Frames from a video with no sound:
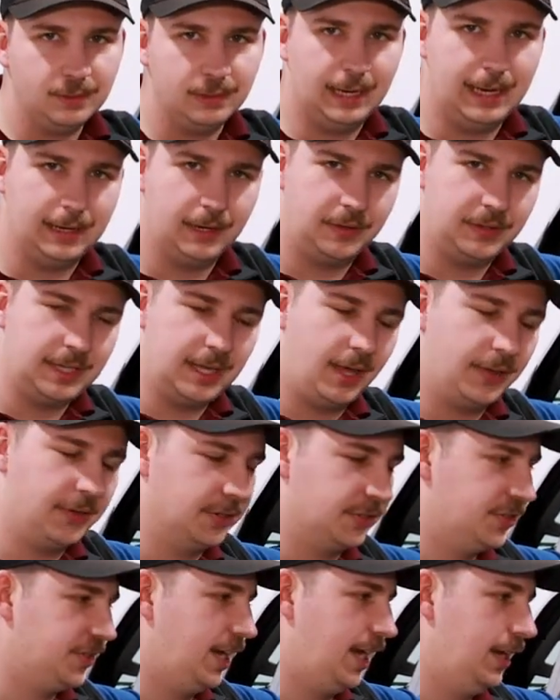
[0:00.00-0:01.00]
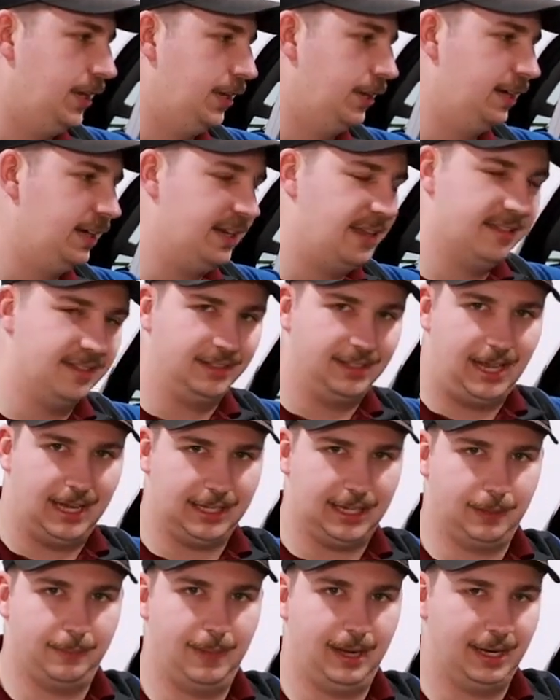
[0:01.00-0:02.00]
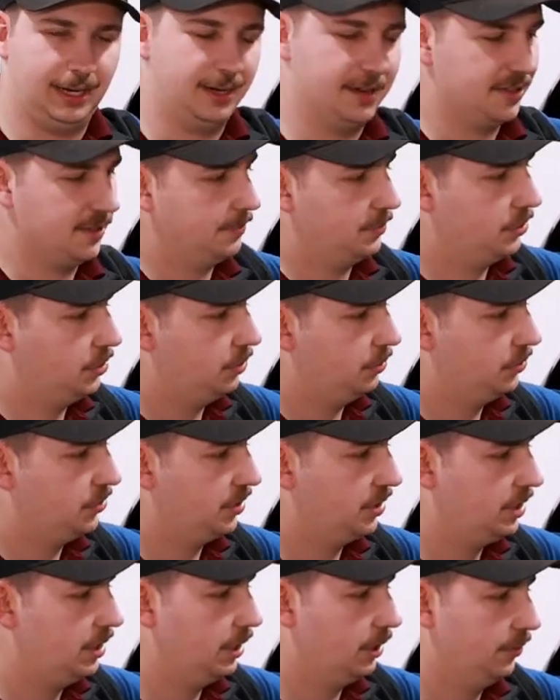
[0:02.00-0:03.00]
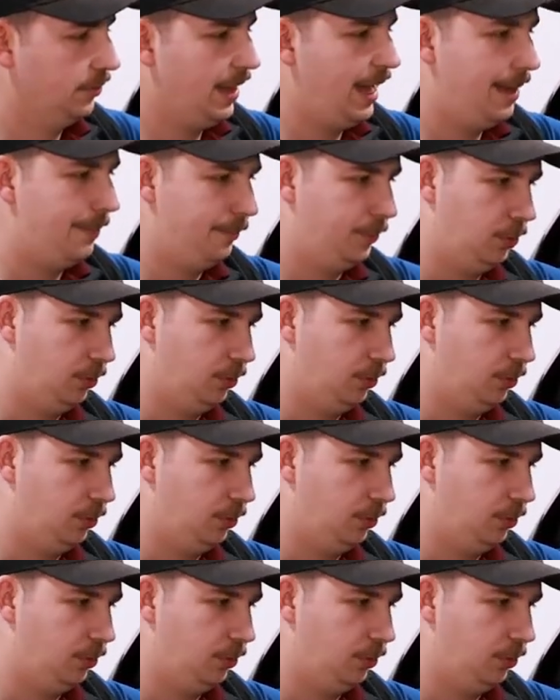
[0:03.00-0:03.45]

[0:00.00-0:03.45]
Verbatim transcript: and on the other side, there is a locking mechanism to secure that